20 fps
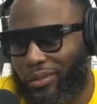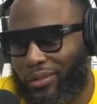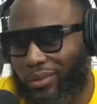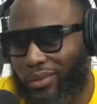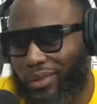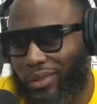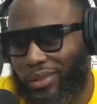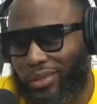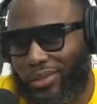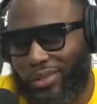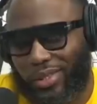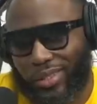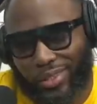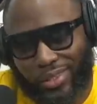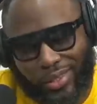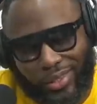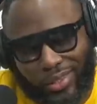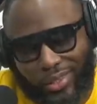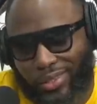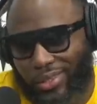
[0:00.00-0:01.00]

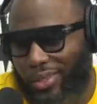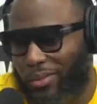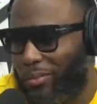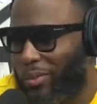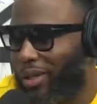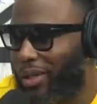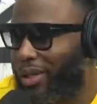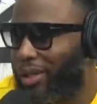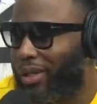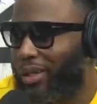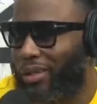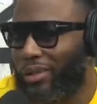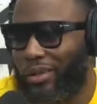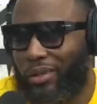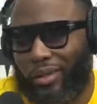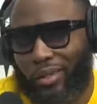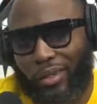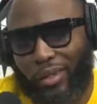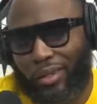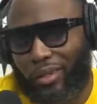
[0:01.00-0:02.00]
consistency, man.
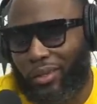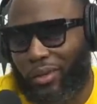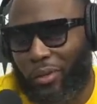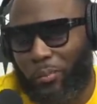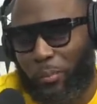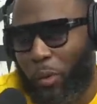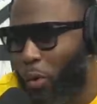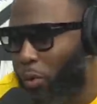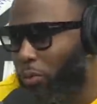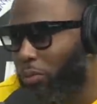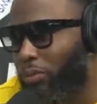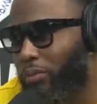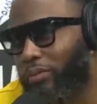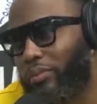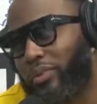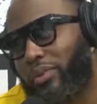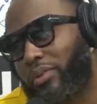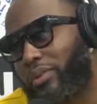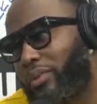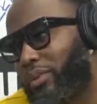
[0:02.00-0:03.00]
Boom.
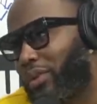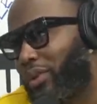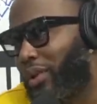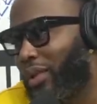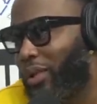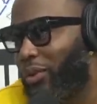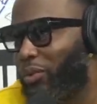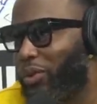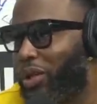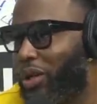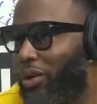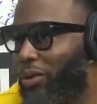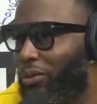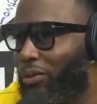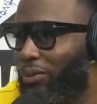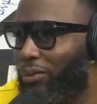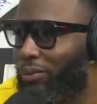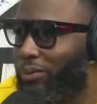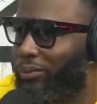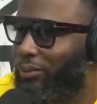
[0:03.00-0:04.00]
And here we go.
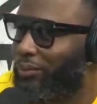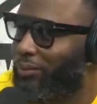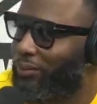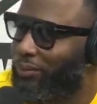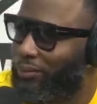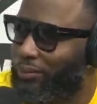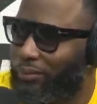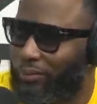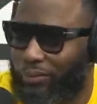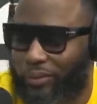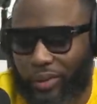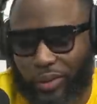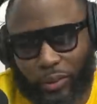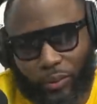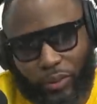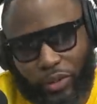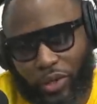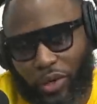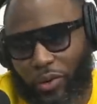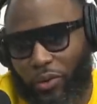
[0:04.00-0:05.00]
Yeah. Here
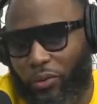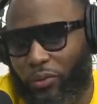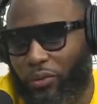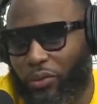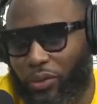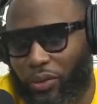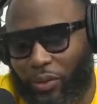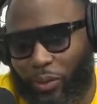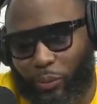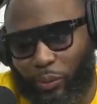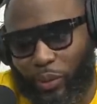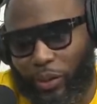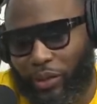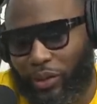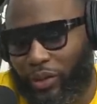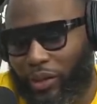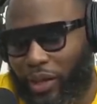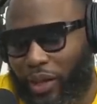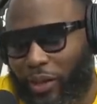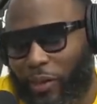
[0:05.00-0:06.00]
we go. You know what I
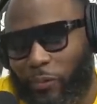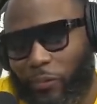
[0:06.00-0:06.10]
mean? Like,